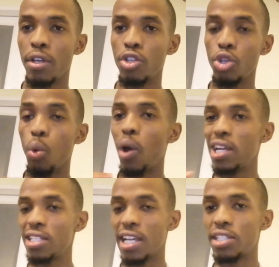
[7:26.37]
So
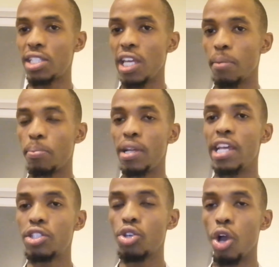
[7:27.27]
what is that step?
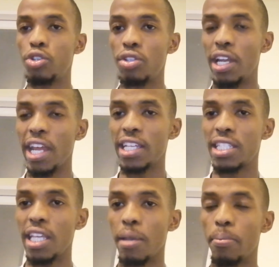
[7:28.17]
Let's go to the
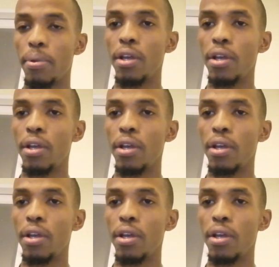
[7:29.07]
next step.